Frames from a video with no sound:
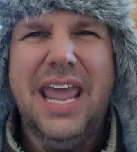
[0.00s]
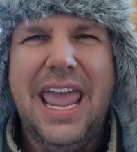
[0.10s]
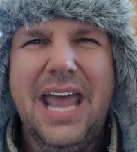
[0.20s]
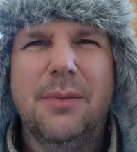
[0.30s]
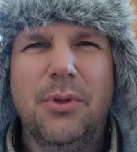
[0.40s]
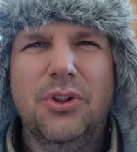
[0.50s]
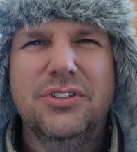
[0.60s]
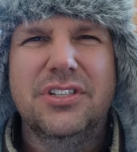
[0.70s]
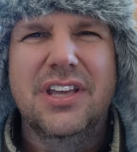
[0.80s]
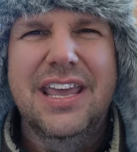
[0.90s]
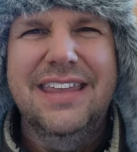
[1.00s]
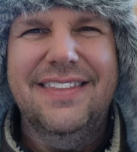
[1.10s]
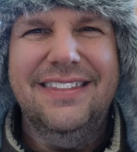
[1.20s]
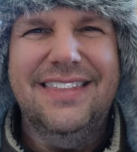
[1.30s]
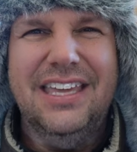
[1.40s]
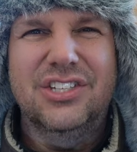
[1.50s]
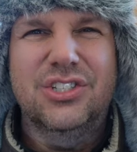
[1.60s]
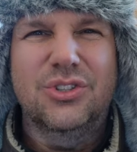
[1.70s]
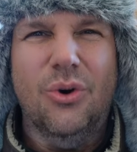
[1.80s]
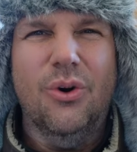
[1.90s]
animals that they
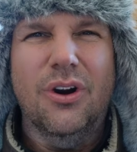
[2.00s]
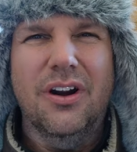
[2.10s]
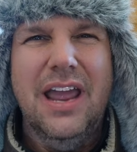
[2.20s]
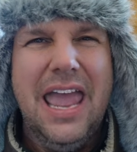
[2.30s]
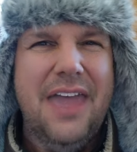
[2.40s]
store,